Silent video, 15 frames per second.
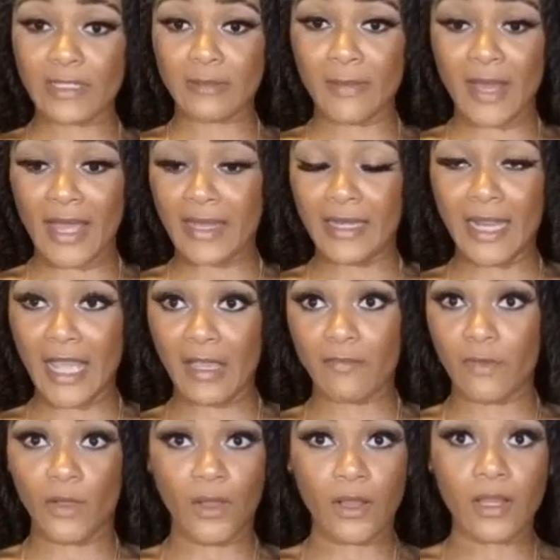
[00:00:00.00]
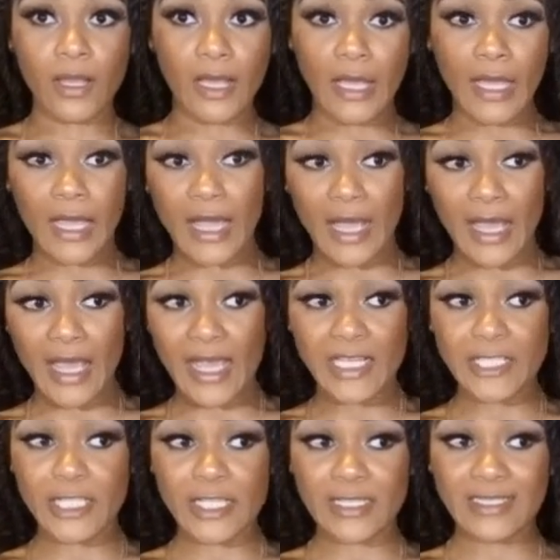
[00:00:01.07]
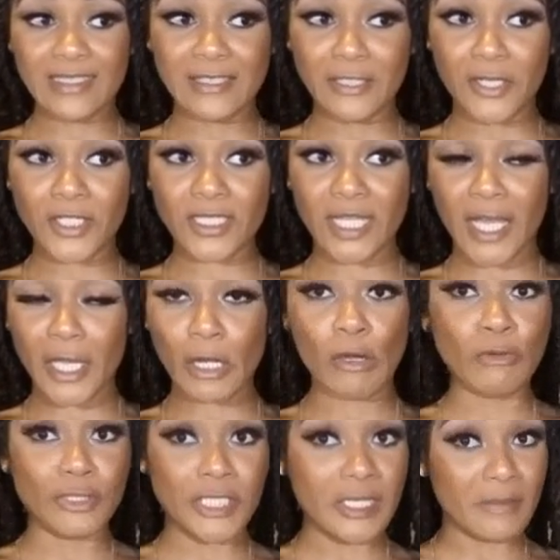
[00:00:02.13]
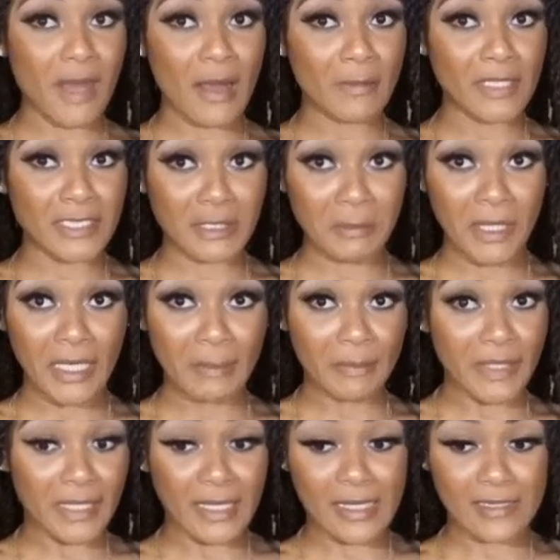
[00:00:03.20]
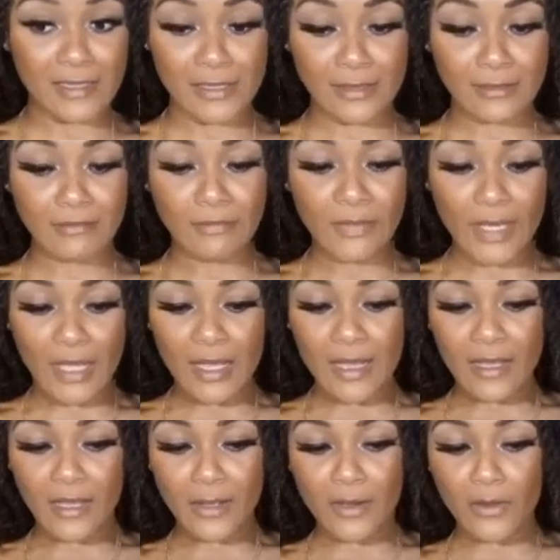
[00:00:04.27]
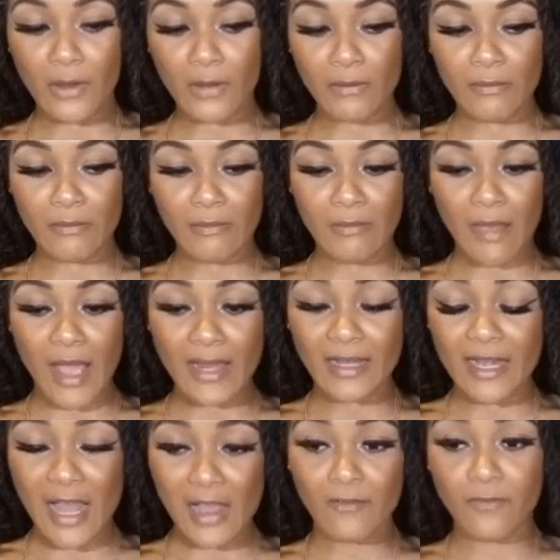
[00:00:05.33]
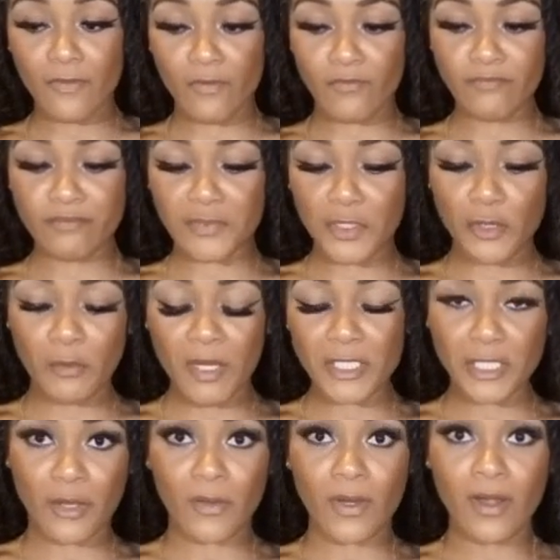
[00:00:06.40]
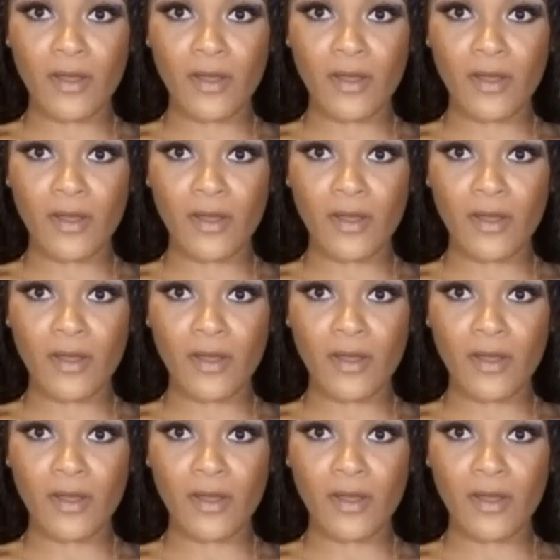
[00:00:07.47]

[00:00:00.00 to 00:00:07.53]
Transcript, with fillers: to my navel. It didn't look like hoochie mama to me because, you know, I didn't have too much going